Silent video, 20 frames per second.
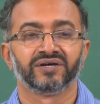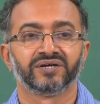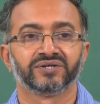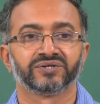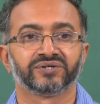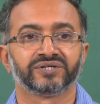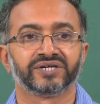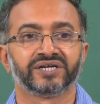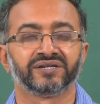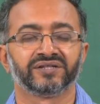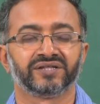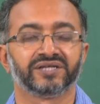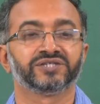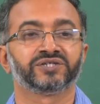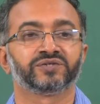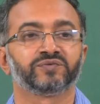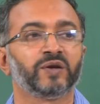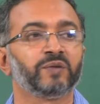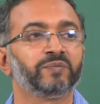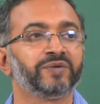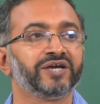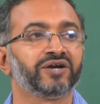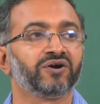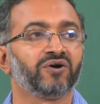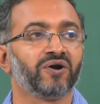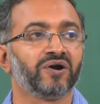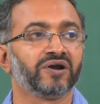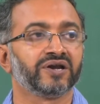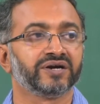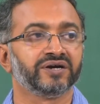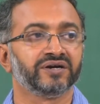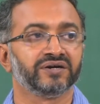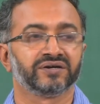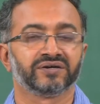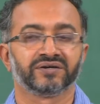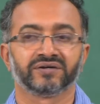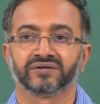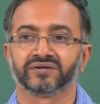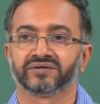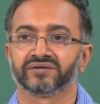So, then this will be called
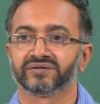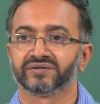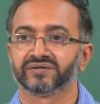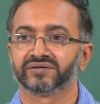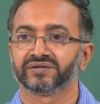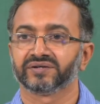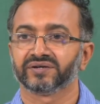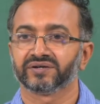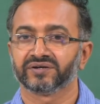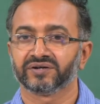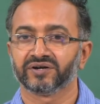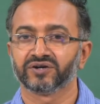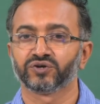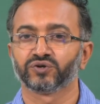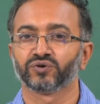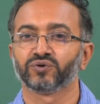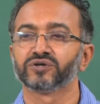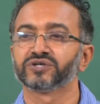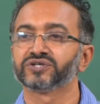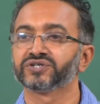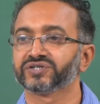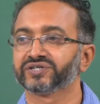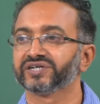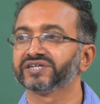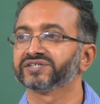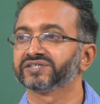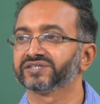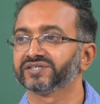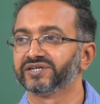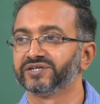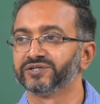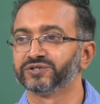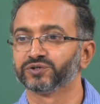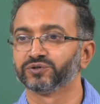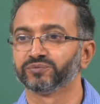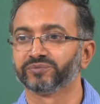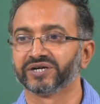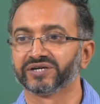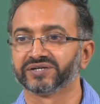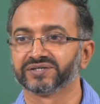a controlled stress
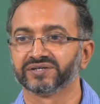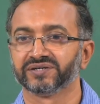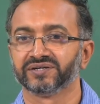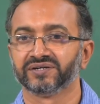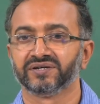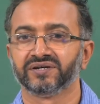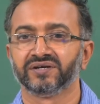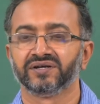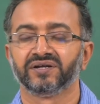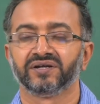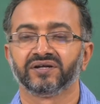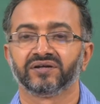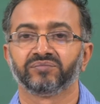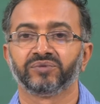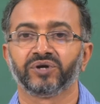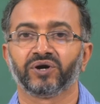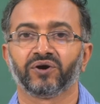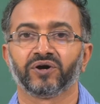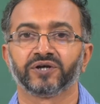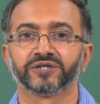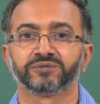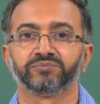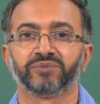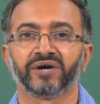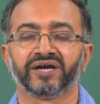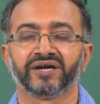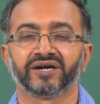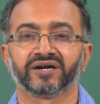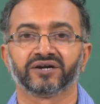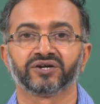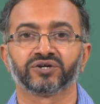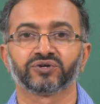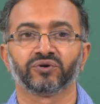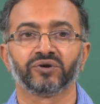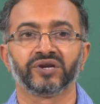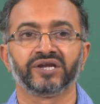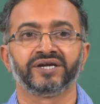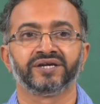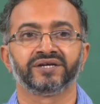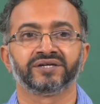instrument, because by
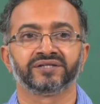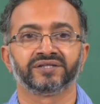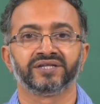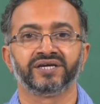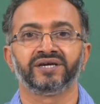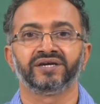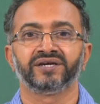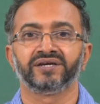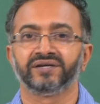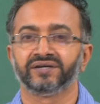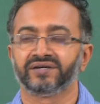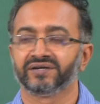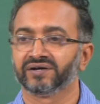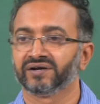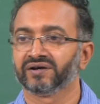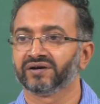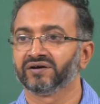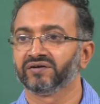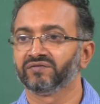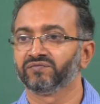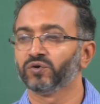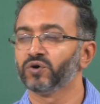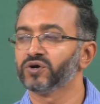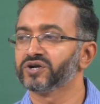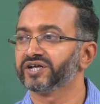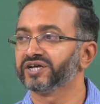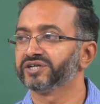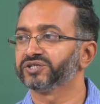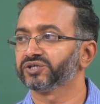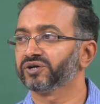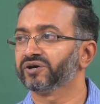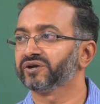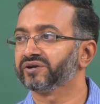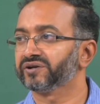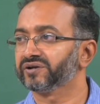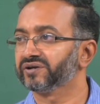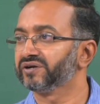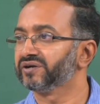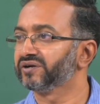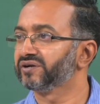controlling the voltage or
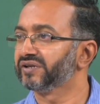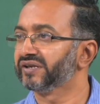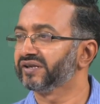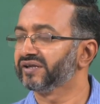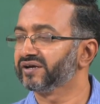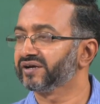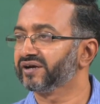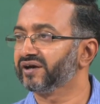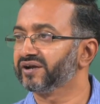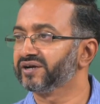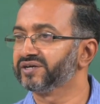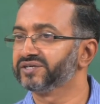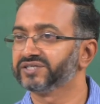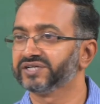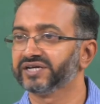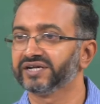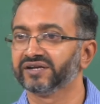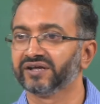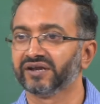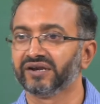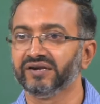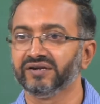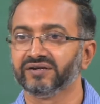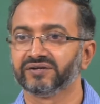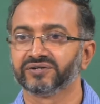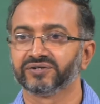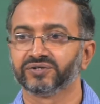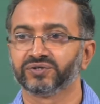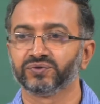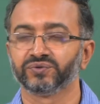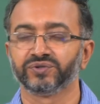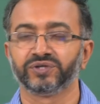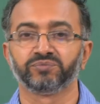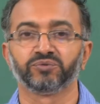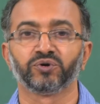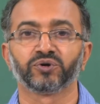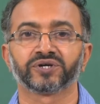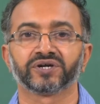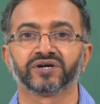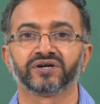current signal to the
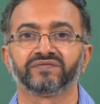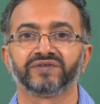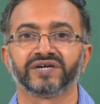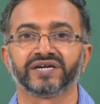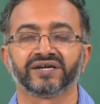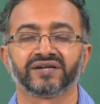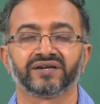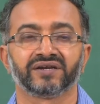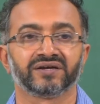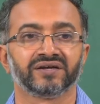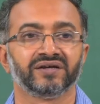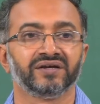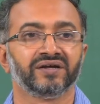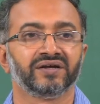motor, we can